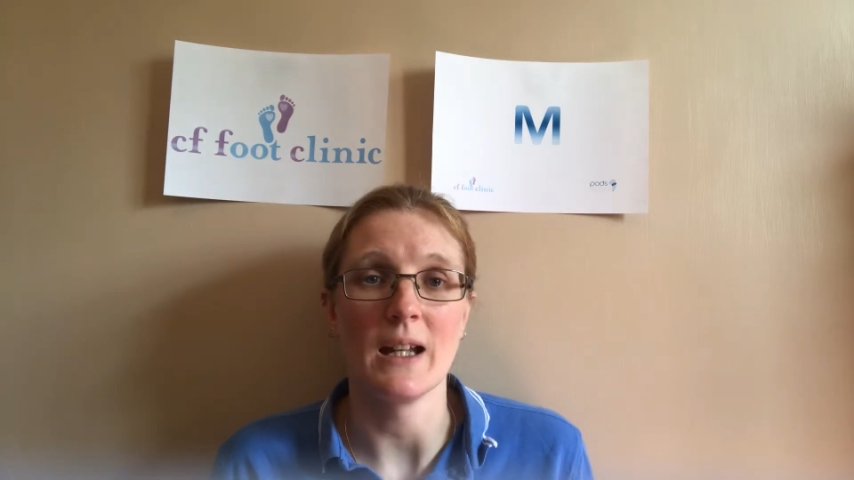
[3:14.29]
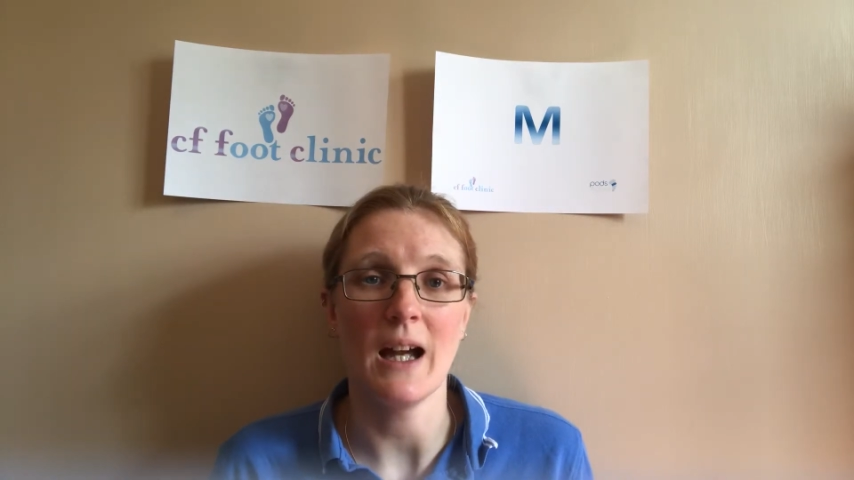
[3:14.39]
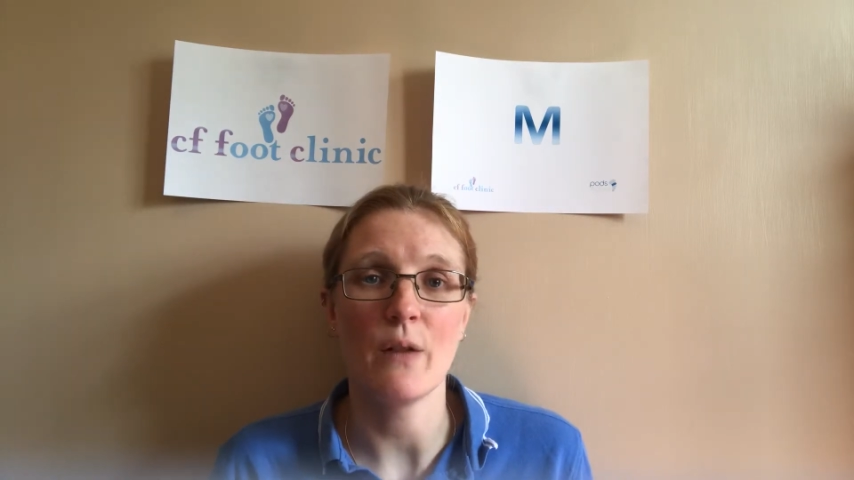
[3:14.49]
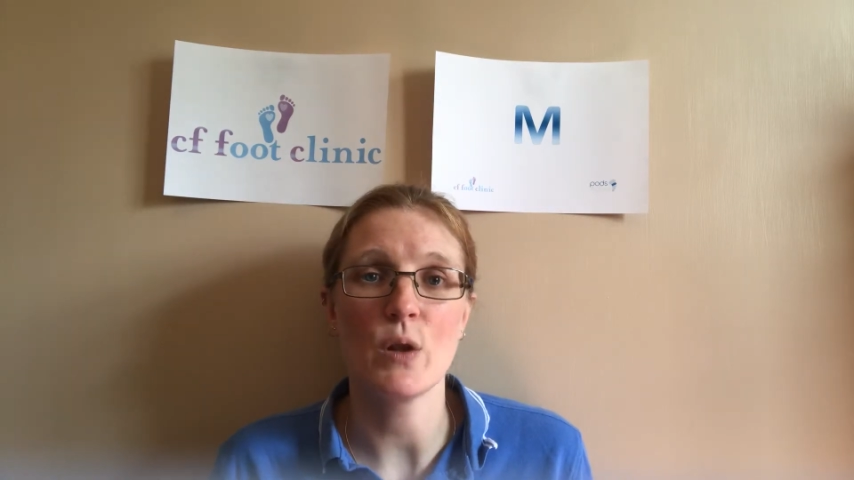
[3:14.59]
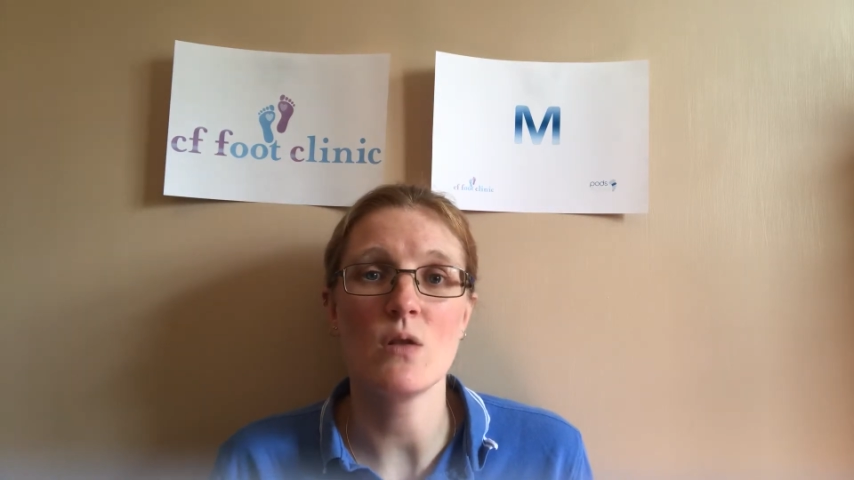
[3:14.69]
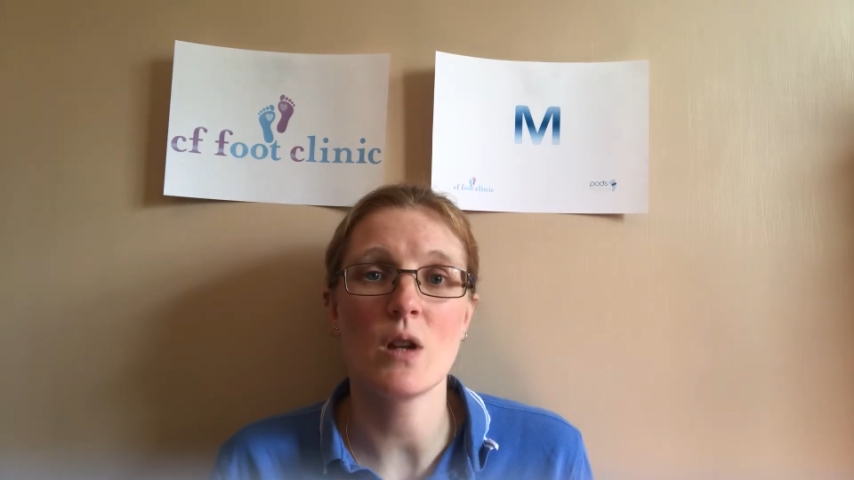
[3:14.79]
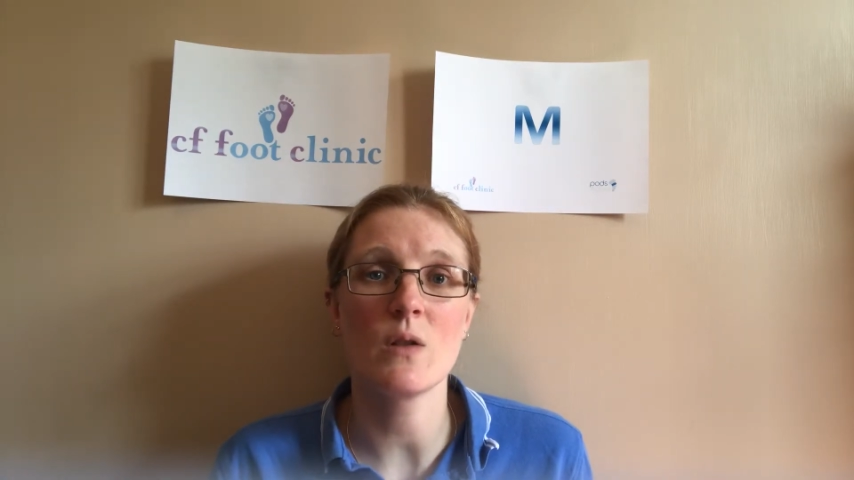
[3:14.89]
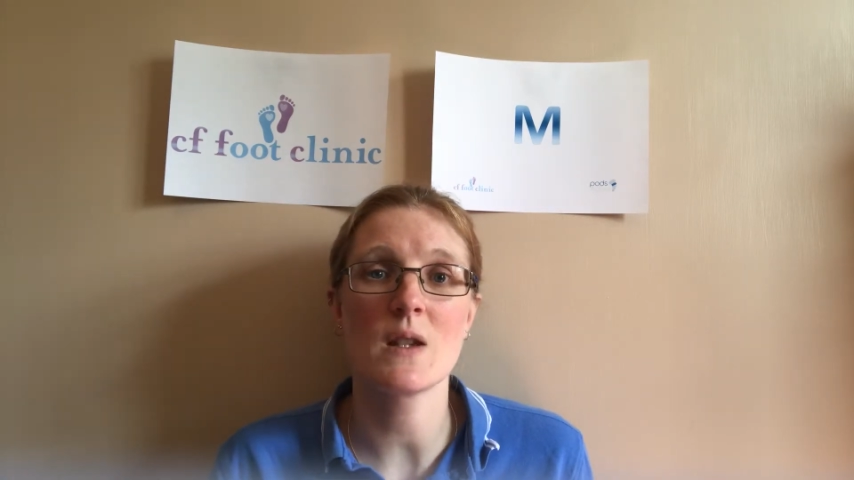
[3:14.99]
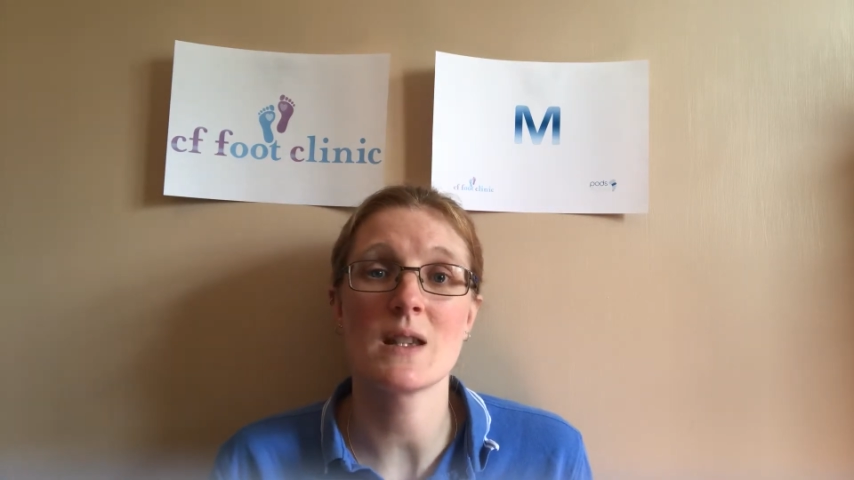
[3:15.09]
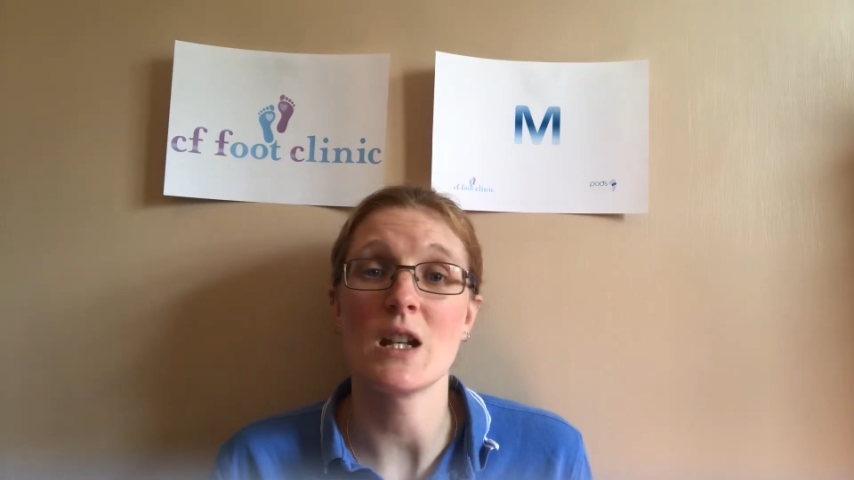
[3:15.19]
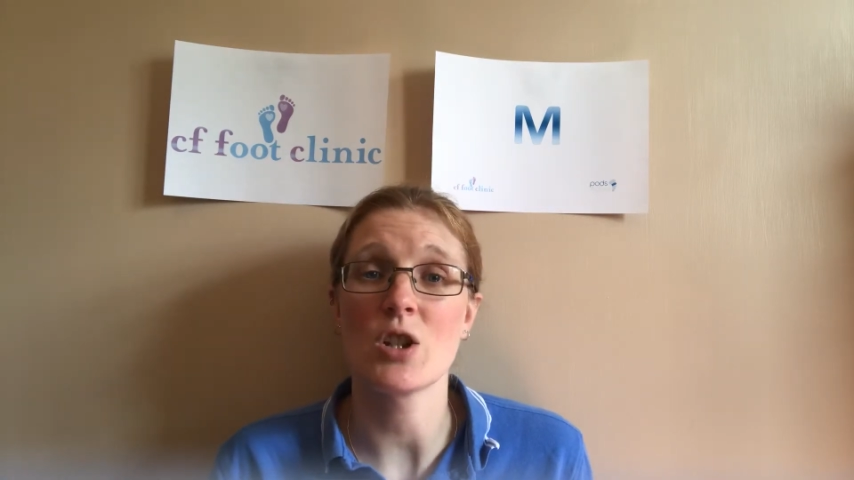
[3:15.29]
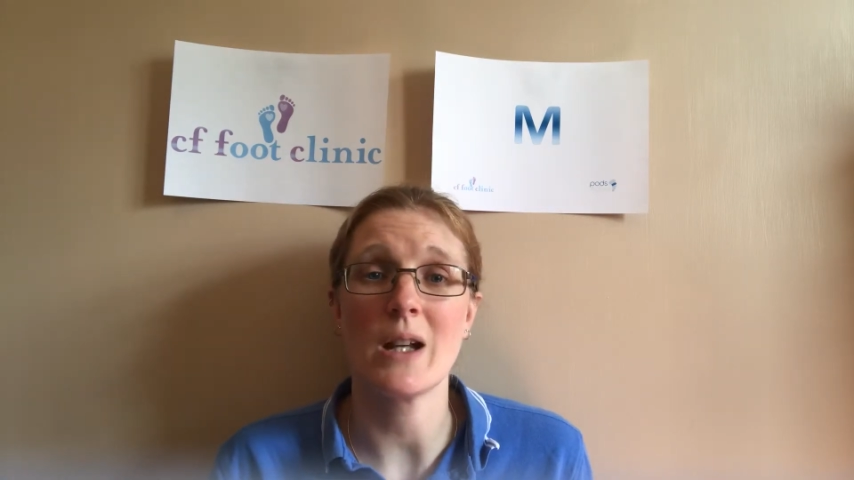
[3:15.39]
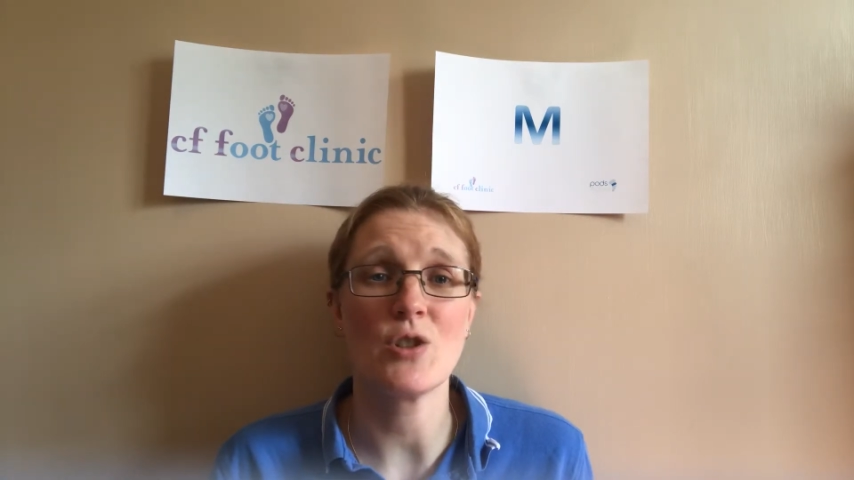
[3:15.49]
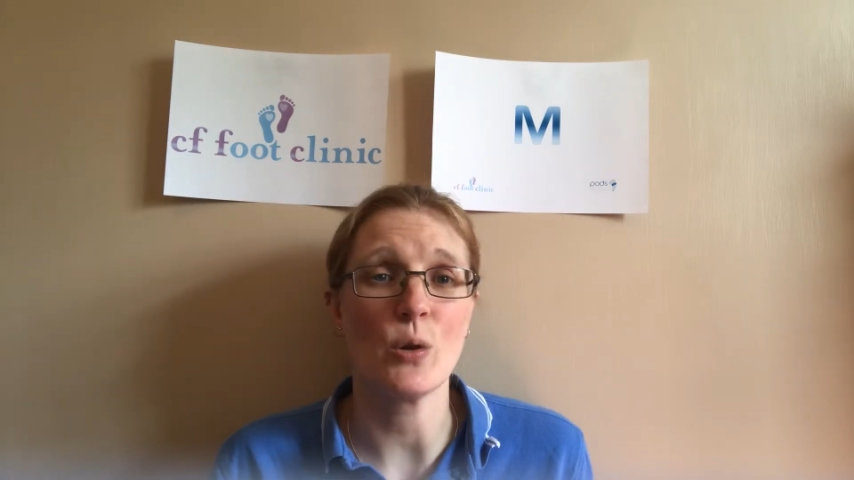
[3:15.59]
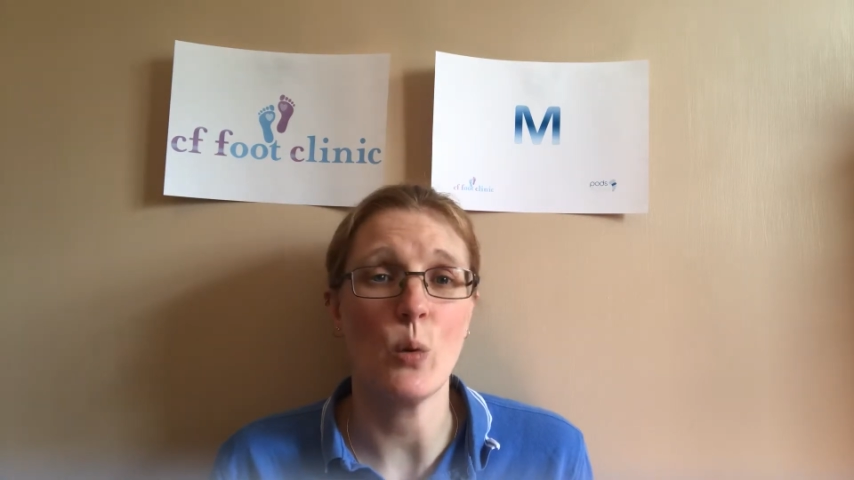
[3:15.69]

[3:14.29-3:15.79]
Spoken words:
Have you noticed it changing